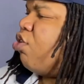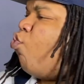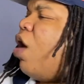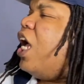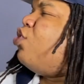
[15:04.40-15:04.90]

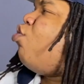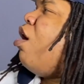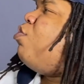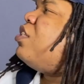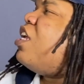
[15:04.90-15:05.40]
Why is you
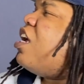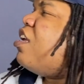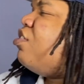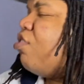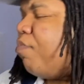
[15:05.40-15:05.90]
always
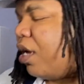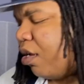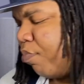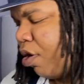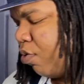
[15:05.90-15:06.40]
kicking
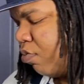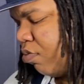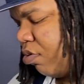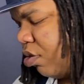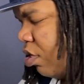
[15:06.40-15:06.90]
somebody, bro?
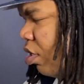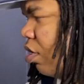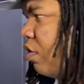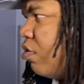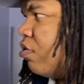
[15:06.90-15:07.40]

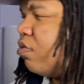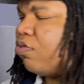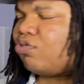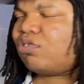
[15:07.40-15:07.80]
What's